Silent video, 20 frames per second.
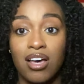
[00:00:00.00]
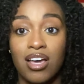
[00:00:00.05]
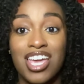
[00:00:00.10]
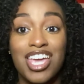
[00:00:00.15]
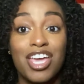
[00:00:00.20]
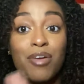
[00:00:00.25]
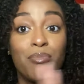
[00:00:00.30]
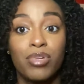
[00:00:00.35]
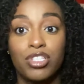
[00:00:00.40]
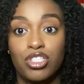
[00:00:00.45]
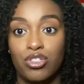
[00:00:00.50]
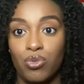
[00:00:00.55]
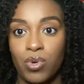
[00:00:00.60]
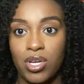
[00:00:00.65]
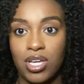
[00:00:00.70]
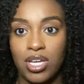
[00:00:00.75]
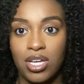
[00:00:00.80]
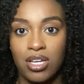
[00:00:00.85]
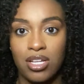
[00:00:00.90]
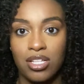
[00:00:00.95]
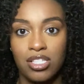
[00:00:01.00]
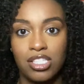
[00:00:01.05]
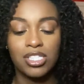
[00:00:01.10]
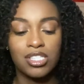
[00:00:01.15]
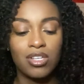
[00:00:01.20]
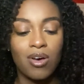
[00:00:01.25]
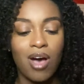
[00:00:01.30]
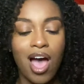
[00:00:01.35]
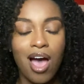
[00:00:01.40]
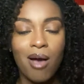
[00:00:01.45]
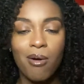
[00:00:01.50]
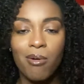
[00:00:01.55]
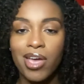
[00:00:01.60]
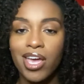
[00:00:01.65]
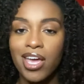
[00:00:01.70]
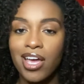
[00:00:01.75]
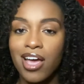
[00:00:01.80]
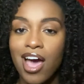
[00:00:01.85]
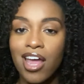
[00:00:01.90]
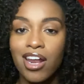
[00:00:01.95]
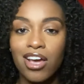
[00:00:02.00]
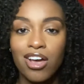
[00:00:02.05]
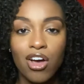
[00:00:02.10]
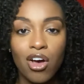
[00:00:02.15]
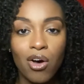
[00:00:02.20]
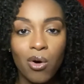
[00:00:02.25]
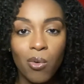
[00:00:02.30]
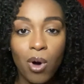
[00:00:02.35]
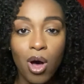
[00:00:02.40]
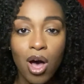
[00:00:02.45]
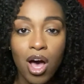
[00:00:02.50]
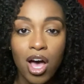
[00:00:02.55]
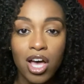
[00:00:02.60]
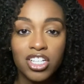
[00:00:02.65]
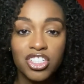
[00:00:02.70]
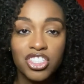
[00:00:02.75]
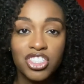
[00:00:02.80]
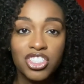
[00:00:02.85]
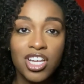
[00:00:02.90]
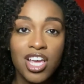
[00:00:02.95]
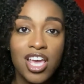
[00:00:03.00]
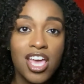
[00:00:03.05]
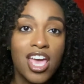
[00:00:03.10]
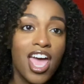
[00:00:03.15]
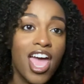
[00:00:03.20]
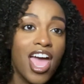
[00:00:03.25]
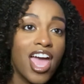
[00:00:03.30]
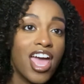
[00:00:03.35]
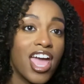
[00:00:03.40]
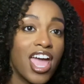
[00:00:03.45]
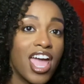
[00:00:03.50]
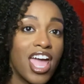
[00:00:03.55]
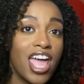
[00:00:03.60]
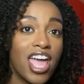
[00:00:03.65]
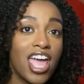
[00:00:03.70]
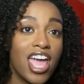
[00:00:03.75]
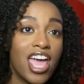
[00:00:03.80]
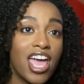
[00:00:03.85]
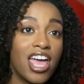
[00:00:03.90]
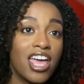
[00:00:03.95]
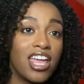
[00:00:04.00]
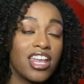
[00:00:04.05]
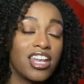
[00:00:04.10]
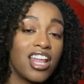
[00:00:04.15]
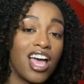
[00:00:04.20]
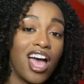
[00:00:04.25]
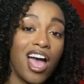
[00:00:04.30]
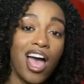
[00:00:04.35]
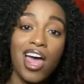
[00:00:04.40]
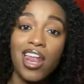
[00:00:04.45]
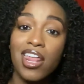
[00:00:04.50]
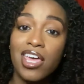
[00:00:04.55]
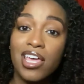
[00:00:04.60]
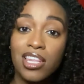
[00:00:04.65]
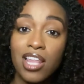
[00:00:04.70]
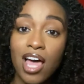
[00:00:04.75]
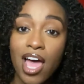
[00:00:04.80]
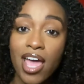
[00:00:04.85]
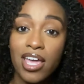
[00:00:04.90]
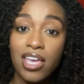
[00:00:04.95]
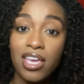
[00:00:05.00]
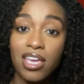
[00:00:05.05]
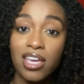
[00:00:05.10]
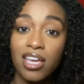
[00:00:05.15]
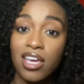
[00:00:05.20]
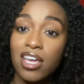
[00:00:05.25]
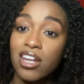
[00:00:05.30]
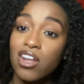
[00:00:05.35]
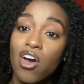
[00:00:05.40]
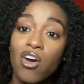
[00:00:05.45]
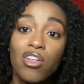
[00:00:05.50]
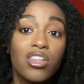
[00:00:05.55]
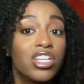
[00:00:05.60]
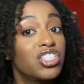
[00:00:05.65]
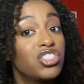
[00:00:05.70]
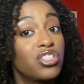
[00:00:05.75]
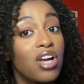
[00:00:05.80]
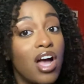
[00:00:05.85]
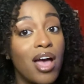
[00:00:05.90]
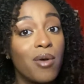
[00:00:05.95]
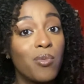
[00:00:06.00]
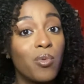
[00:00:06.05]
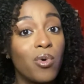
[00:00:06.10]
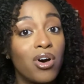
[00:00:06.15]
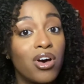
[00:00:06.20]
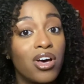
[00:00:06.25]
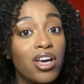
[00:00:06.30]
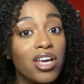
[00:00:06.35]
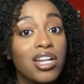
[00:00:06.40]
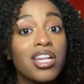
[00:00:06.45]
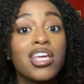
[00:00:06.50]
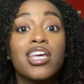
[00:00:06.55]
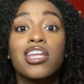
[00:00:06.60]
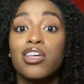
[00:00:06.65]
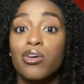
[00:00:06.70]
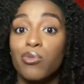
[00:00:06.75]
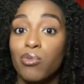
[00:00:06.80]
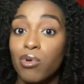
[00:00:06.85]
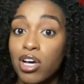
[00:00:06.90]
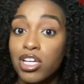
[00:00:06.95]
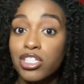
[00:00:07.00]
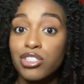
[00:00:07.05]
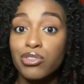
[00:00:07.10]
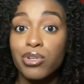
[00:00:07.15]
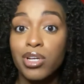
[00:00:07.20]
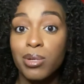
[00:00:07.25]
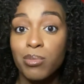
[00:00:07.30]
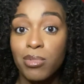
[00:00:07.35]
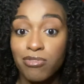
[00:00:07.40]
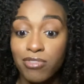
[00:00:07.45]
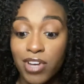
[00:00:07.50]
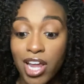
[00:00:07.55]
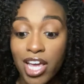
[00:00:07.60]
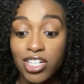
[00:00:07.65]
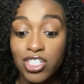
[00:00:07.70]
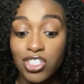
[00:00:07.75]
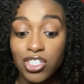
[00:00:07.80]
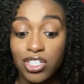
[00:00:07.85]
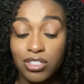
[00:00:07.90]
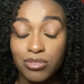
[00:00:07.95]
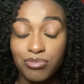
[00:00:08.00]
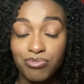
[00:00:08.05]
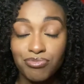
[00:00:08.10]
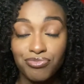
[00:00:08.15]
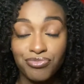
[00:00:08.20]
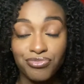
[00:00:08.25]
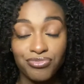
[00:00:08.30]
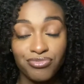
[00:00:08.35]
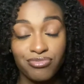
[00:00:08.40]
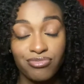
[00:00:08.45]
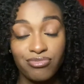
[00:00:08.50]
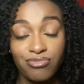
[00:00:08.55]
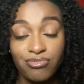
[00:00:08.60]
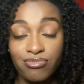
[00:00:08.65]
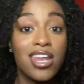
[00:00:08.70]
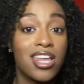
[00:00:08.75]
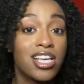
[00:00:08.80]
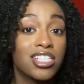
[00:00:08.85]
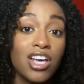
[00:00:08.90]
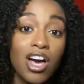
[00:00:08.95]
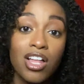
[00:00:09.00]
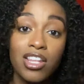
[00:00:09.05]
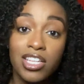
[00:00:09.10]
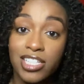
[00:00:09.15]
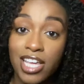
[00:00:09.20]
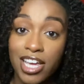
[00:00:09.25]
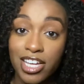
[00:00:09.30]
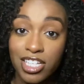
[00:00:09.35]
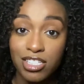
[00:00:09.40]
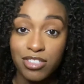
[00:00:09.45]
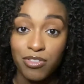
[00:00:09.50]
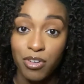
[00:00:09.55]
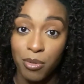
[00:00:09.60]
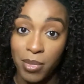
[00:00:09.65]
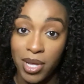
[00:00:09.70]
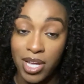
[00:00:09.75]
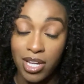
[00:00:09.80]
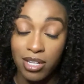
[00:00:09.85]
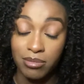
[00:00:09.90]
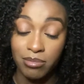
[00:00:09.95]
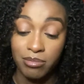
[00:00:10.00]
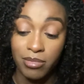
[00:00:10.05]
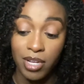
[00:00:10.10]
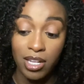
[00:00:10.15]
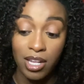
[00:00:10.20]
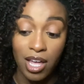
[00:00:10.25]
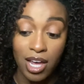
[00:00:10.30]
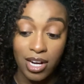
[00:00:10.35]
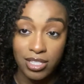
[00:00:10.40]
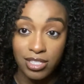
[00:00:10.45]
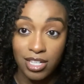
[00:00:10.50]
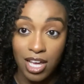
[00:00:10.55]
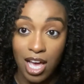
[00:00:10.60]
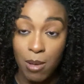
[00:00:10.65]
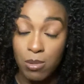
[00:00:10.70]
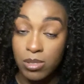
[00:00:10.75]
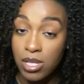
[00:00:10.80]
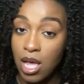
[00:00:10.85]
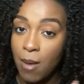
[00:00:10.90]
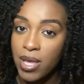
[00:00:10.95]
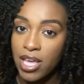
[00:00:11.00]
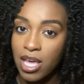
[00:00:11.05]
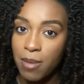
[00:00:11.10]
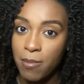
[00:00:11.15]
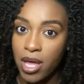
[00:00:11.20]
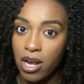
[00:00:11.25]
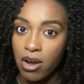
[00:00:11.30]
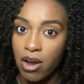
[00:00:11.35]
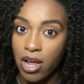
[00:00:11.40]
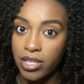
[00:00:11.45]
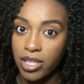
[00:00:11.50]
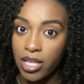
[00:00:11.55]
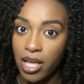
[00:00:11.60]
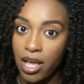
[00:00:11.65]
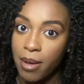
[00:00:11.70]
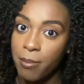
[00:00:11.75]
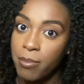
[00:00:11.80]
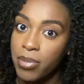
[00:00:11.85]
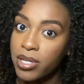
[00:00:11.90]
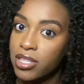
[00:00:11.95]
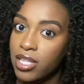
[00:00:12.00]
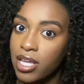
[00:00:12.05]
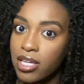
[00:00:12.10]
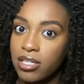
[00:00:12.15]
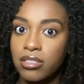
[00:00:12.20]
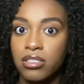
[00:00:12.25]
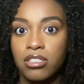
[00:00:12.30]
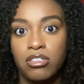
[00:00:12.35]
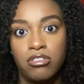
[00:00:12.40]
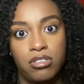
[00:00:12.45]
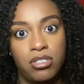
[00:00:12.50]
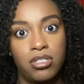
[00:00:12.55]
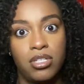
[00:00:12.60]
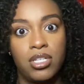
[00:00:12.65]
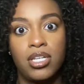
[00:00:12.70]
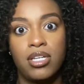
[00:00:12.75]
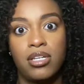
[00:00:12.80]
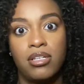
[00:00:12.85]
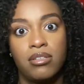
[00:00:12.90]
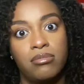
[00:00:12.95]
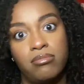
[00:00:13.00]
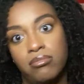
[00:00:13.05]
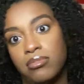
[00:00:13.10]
in between. So I went and got a co-wash and I didn't like it. And I only tried one and it was Cream of Nature. And that's all it takes for me a lot of times. I'm gonna get better at that, but that usually